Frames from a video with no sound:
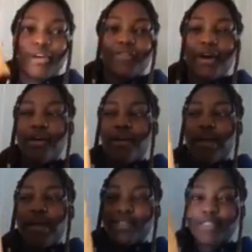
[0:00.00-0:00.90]
file
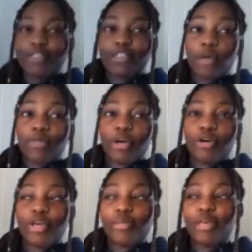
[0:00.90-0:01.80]
and top coat
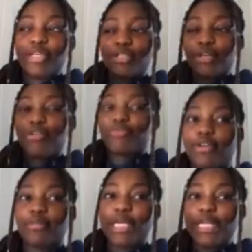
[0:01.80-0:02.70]
and base coat for
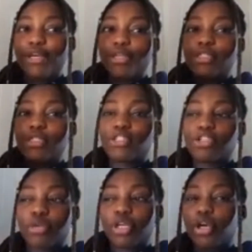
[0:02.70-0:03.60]
my nails. So
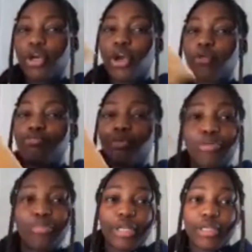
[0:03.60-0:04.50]
I'm gonna go
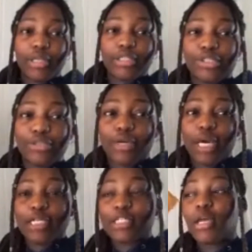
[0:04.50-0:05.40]
open it and show you
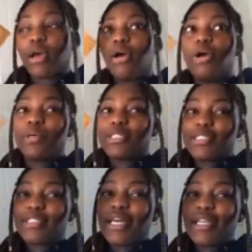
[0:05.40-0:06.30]
guys what's
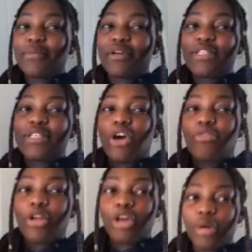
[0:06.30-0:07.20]
inside. I'm gonna take off
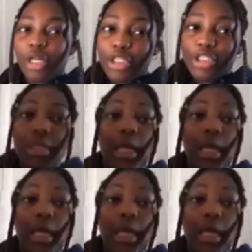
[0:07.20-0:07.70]
my nail polish